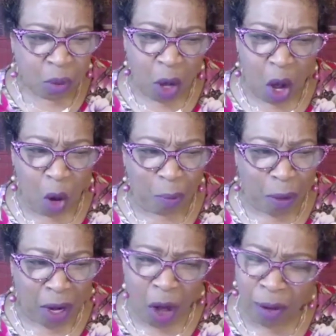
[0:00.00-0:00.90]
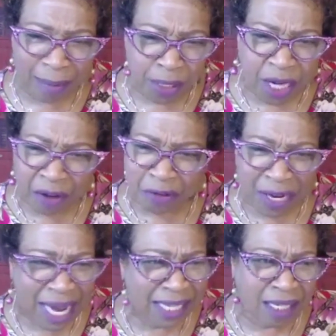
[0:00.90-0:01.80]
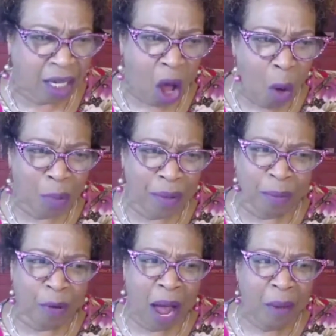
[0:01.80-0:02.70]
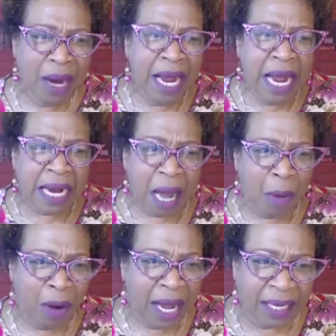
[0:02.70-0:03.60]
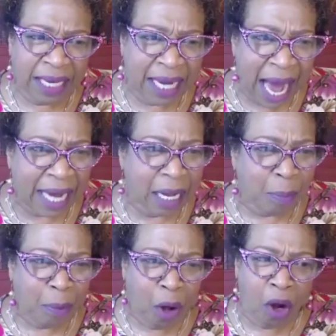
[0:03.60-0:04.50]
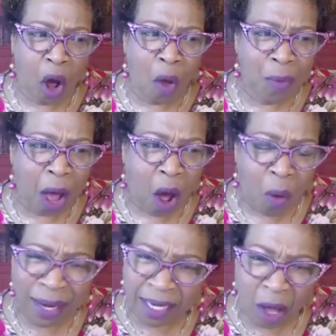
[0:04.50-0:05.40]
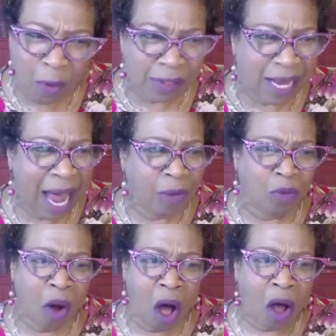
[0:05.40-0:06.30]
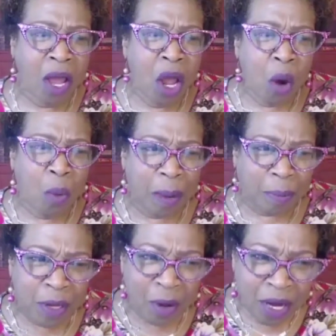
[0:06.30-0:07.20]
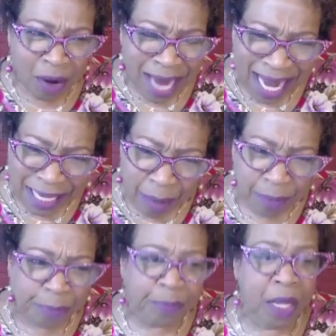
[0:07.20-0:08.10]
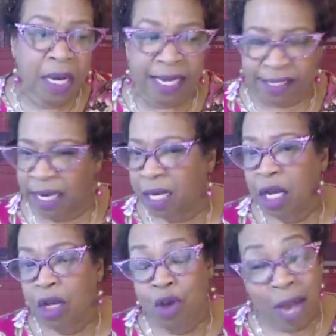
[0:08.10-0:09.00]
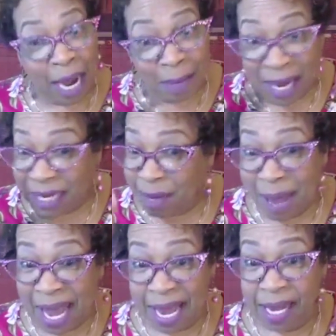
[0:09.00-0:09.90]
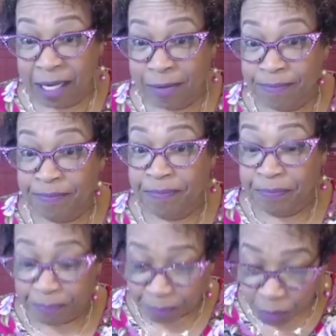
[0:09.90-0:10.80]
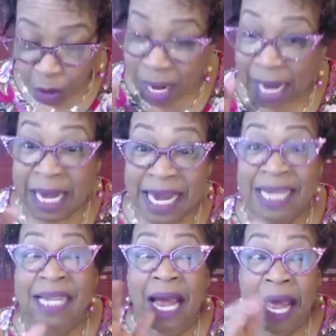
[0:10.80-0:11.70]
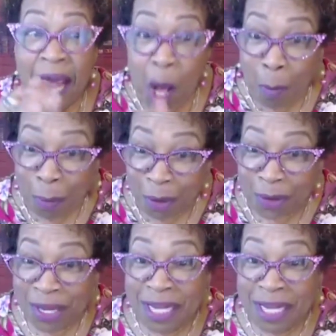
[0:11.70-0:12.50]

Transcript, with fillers: Whoa, pull on him, Jeffrey. Let's go, Brother Brown. Come on, Elder Ladia. Pull on the Holy Ghost at Raw. You got to listen. You got to make a demand. You got to, he's a helper.